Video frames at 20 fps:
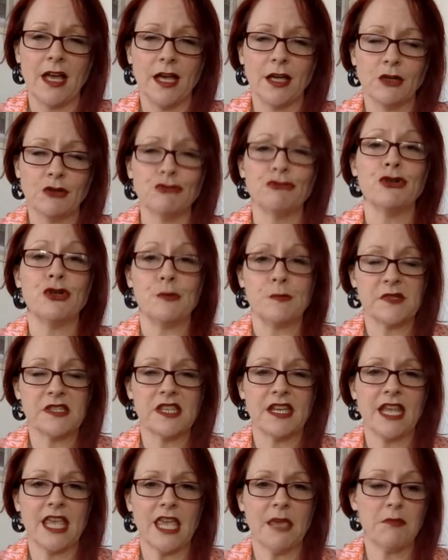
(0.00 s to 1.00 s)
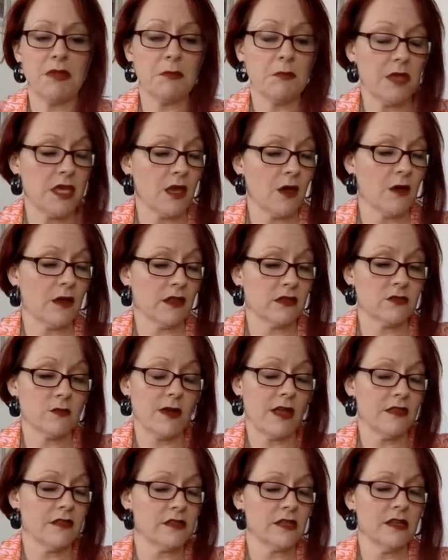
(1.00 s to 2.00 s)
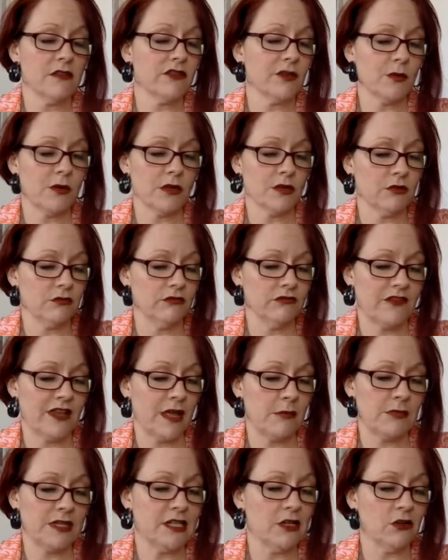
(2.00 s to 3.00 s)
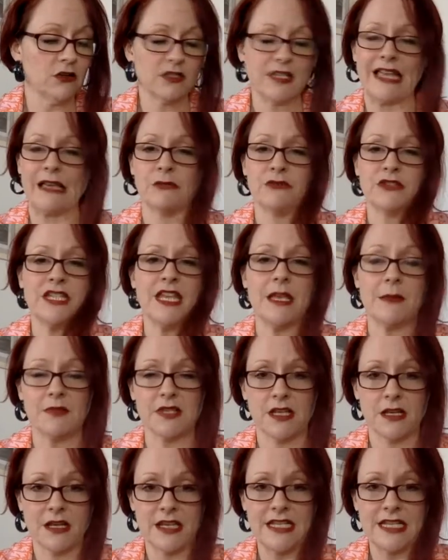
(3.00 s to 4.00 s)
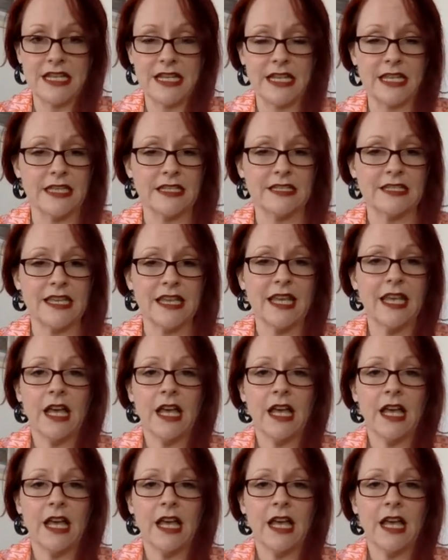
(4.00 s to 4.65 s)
groups that are keeping me going as well. There's a lovely one called Family Lockdown Tips and Ideas.